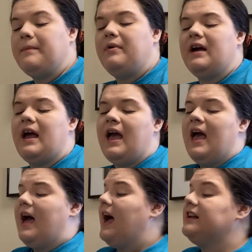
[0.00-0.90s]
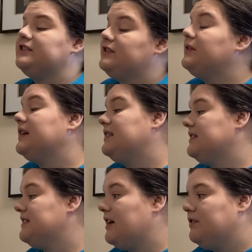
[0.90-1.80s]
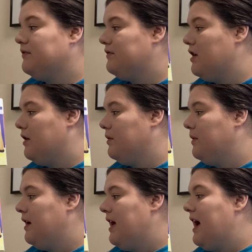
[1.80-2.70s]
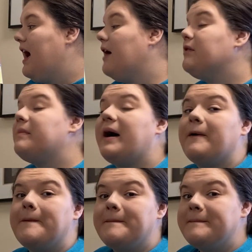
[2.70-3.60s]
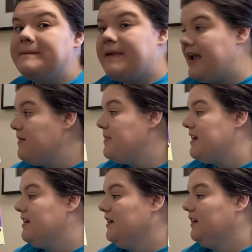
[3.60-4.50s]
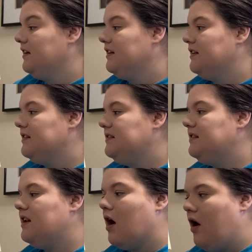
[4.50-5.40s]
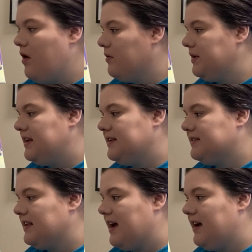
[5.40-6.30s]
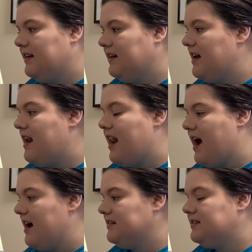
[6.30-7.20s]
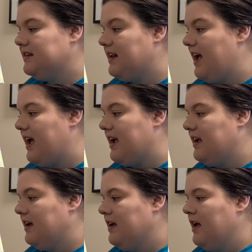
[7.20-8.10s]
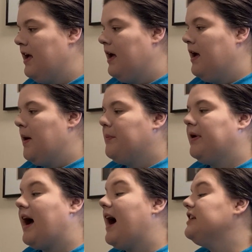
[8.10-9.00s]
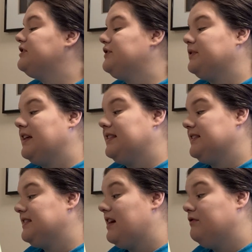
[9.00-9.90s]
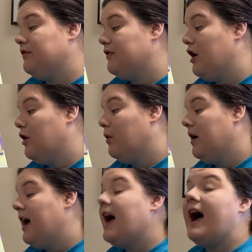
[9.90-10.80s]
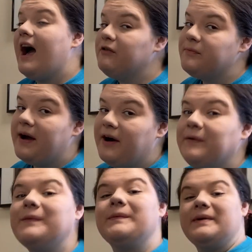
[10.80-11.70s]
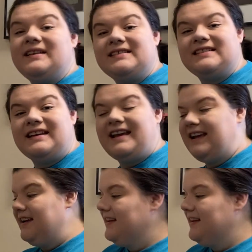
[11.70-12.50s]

But I just don't like the sound of no. How about maybe? No, he said, not today. But I just don't like the sound of no. How about we'll see?